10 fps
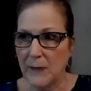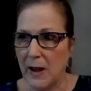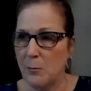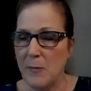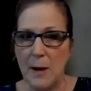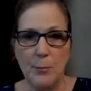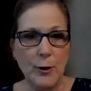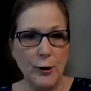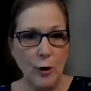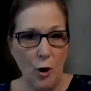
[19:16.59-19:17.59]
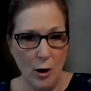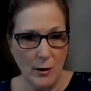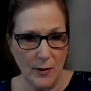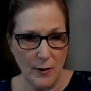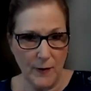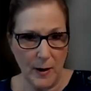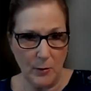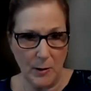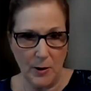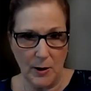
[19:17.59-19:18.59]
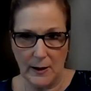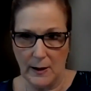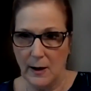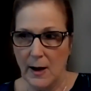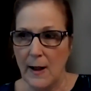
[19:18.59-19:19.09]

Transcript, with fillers: and may put it all in the family bucket.